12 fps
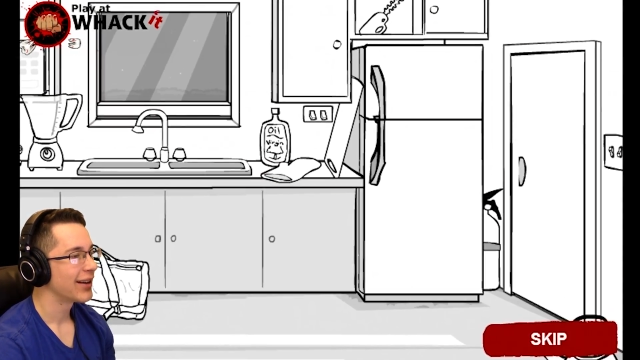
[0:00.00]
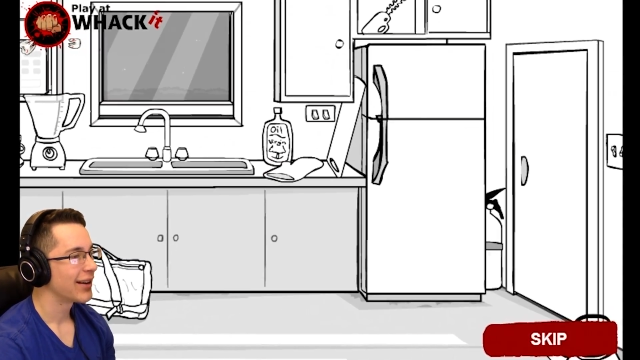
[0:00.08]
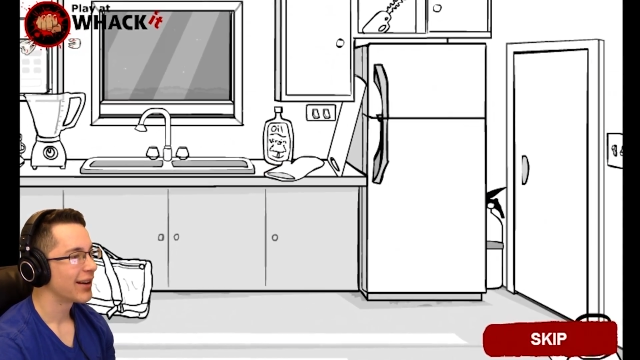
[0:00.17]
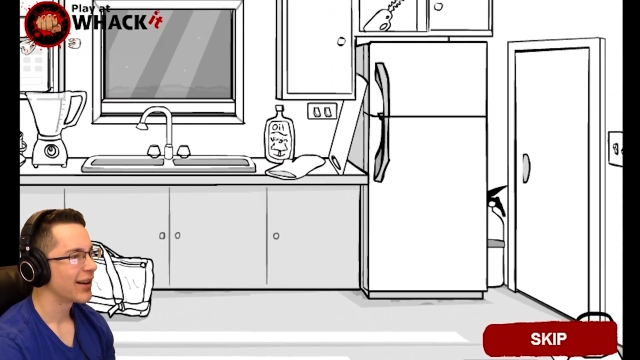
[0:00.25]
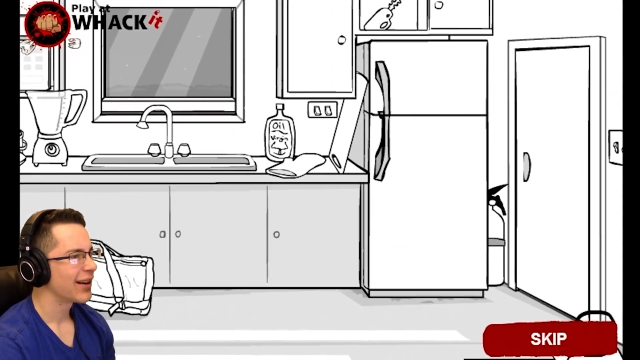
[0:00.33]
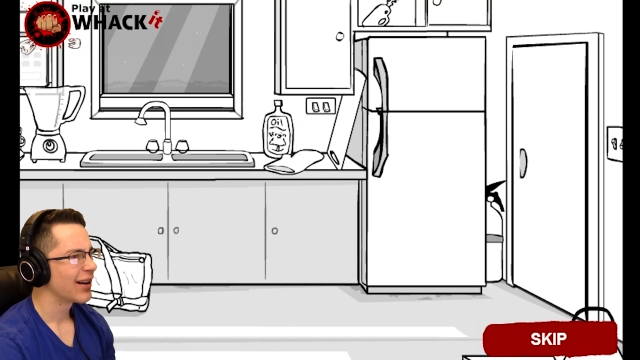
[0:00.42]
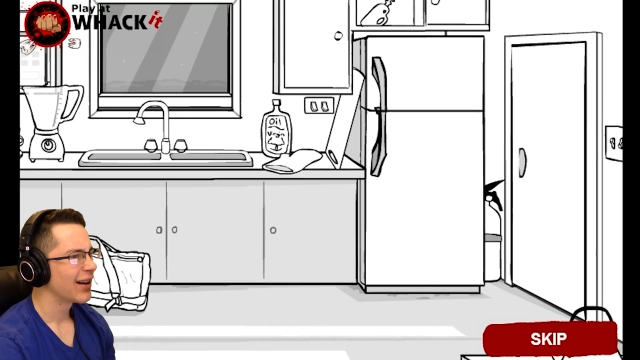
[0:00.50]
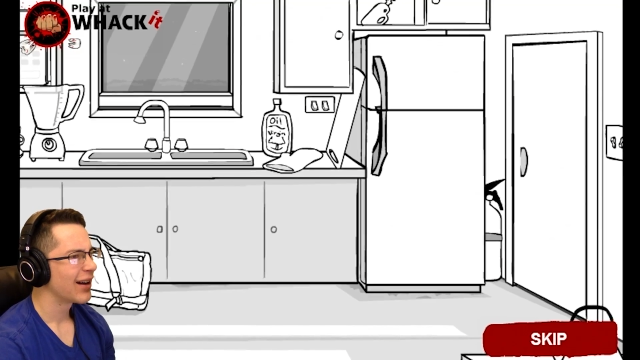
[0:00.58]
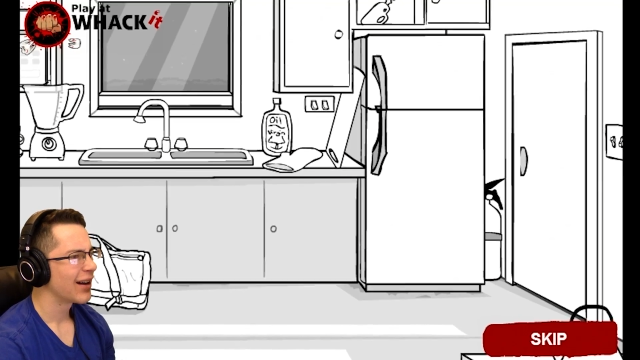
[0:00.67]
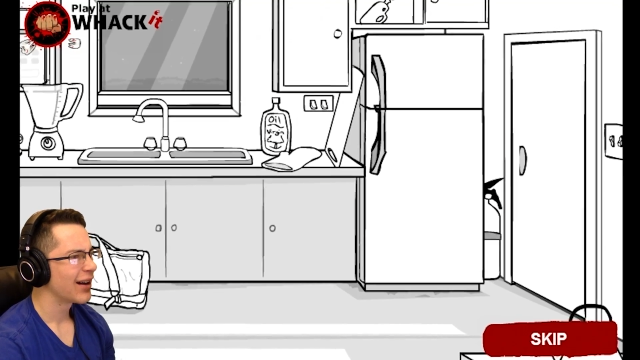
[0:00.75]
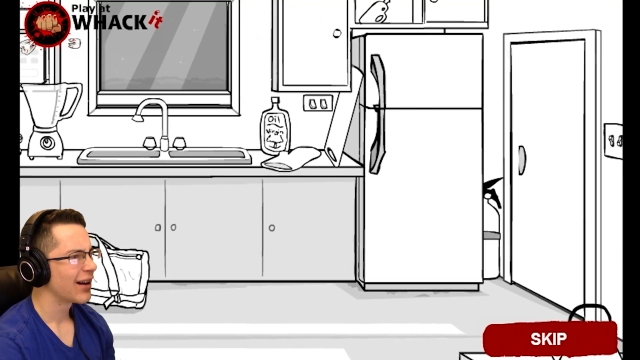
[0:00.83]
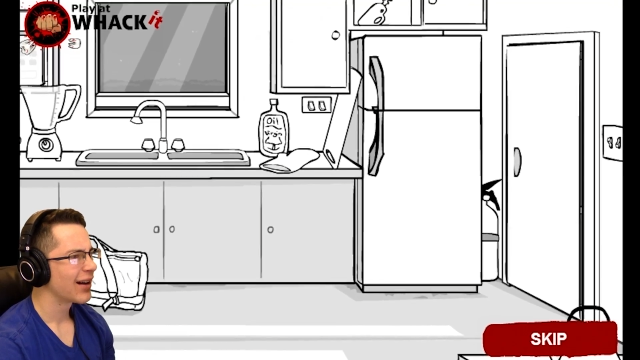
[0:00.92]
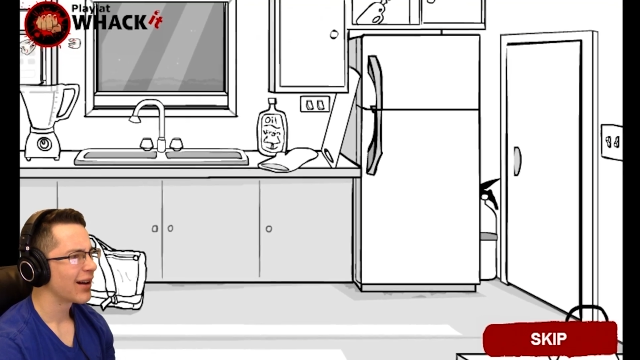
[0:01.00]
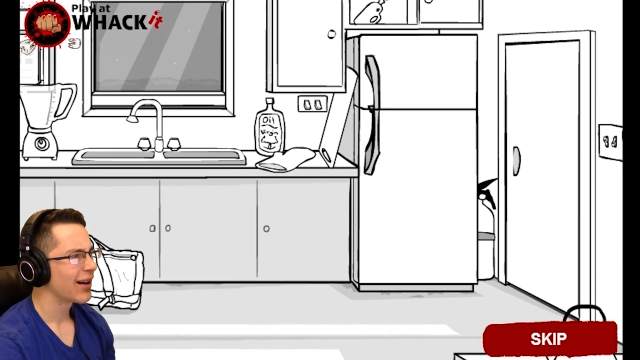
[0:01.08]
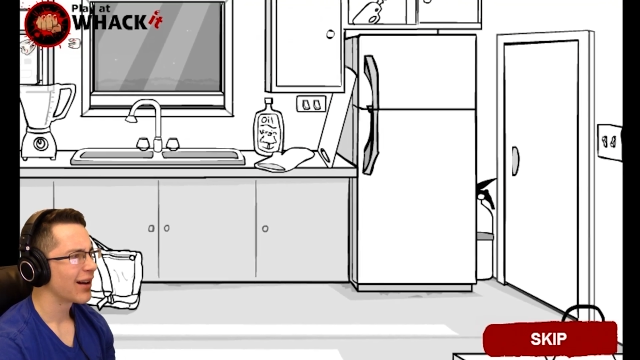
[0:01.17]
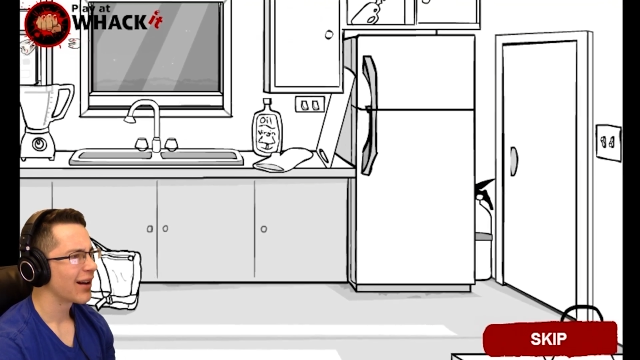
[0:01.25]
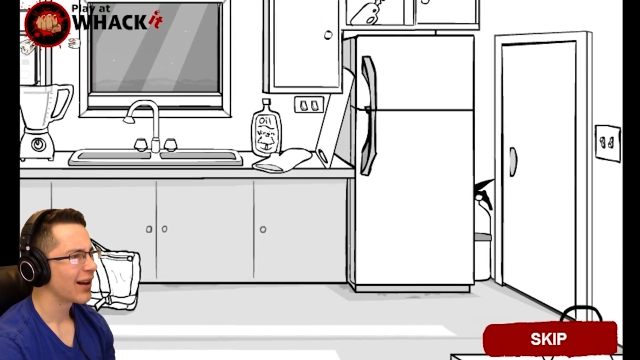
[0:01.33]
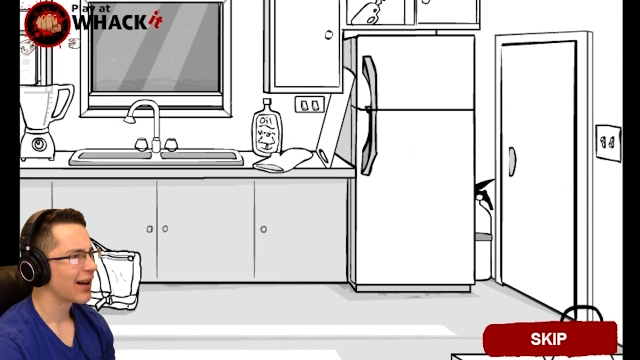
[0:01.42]

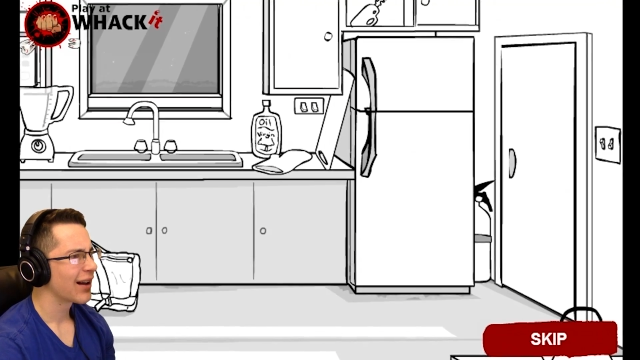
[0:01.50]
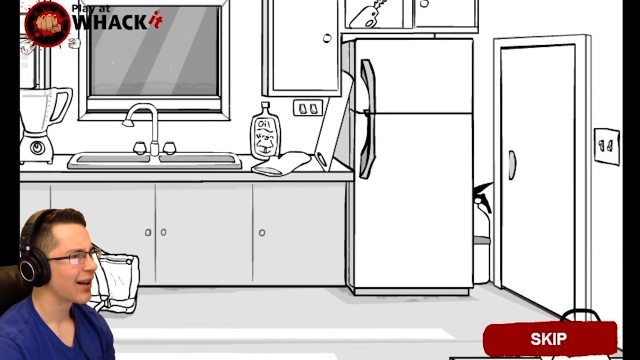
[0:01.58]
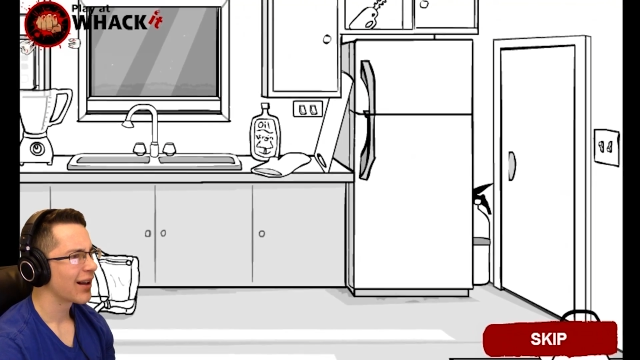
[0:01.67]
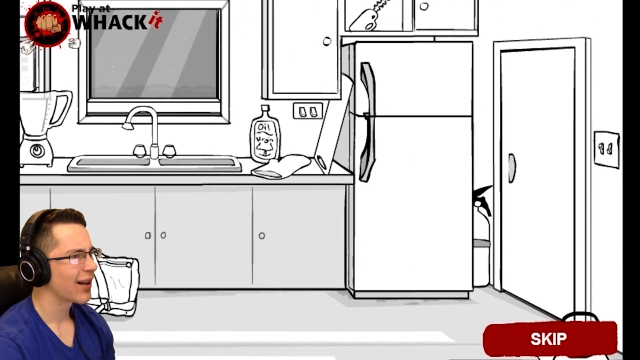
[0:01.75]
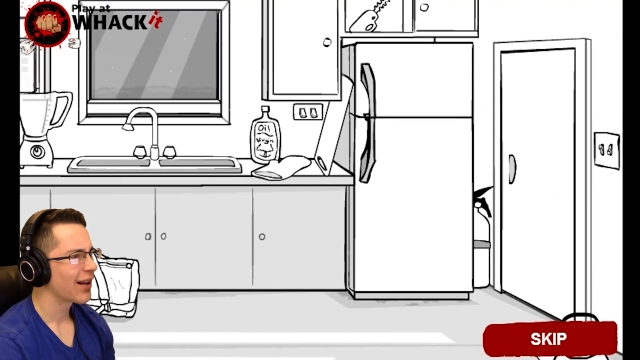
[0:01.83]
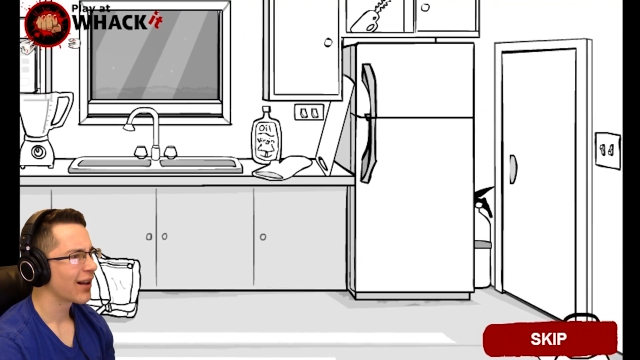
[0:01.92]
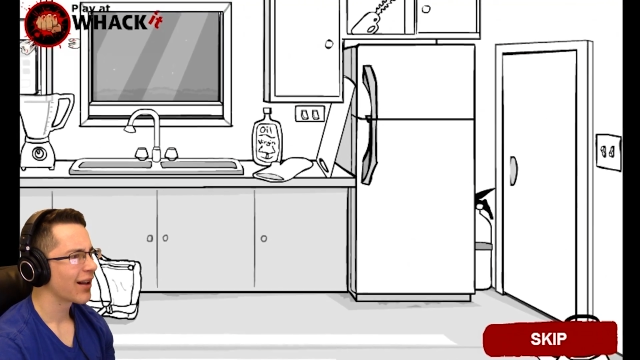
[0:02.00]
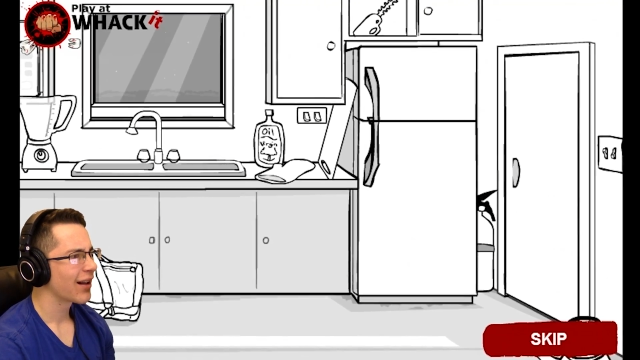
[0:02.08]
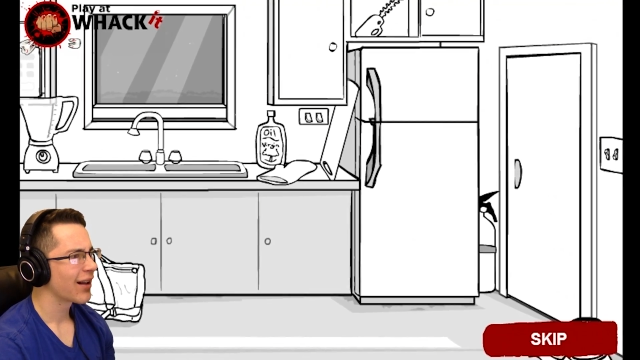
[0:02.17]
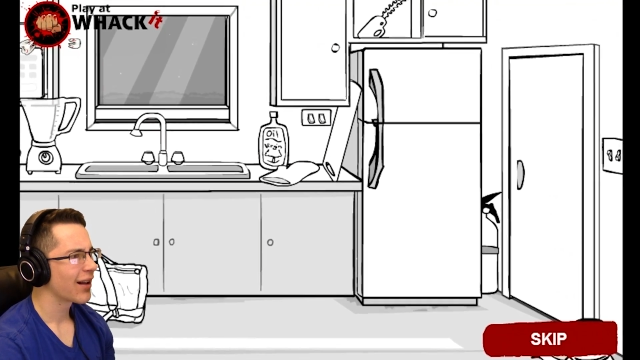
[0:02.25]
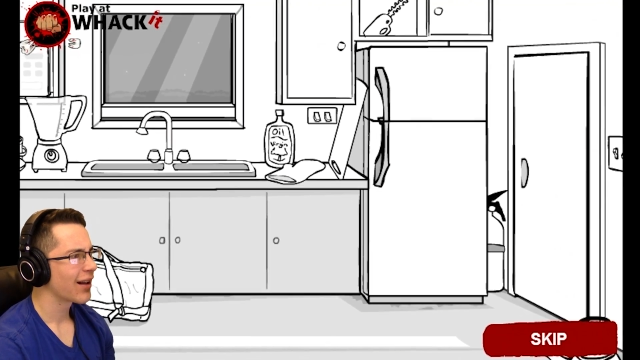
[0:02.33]
[no speech]